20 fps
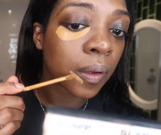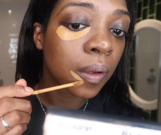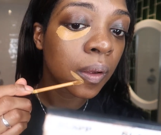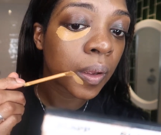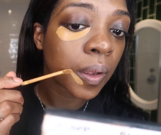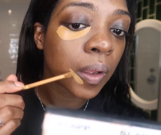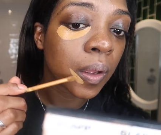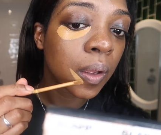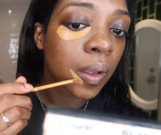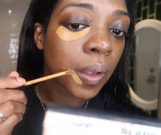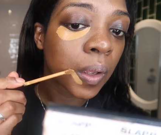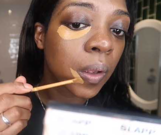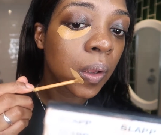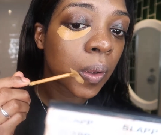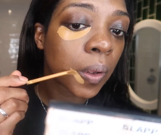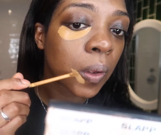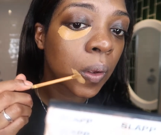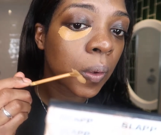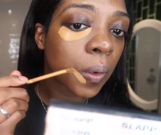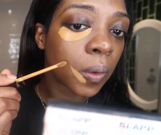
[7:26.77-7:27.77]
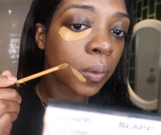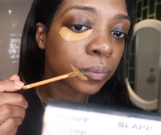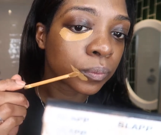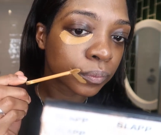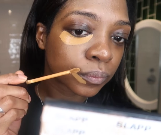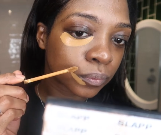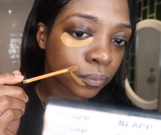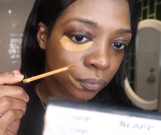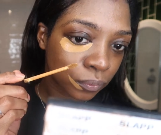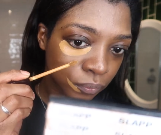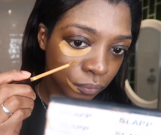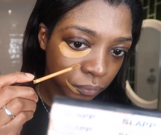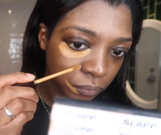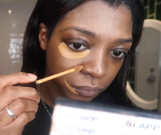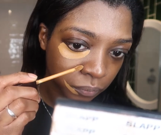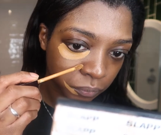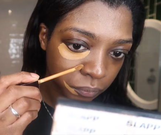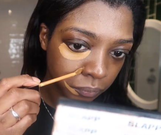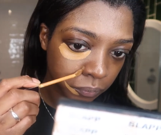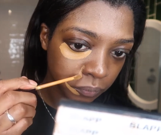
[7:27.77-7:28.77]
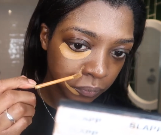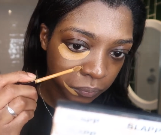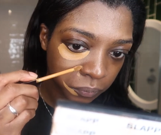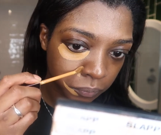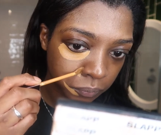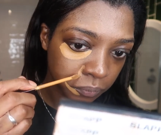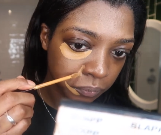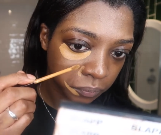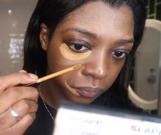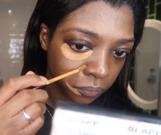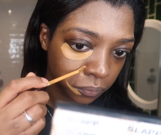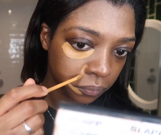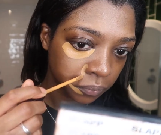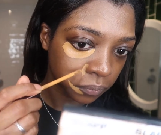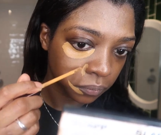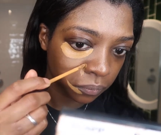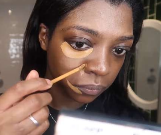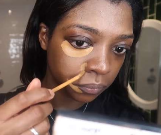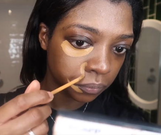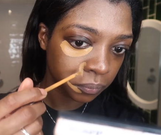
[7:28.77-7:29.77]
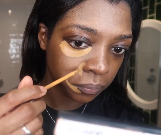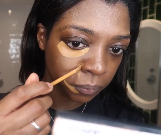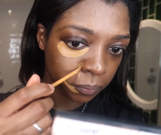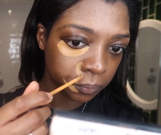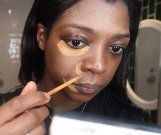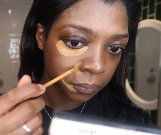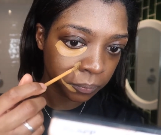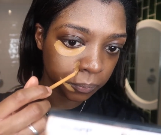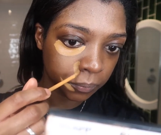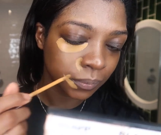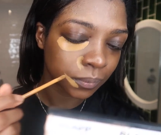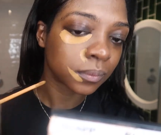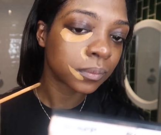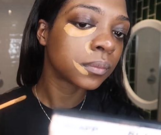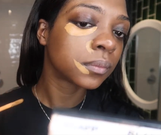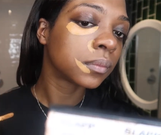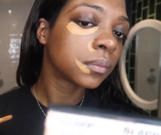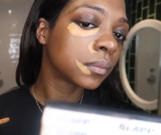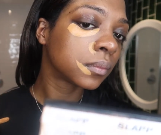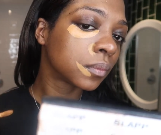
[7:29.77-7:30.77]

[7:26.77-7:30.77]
(silence)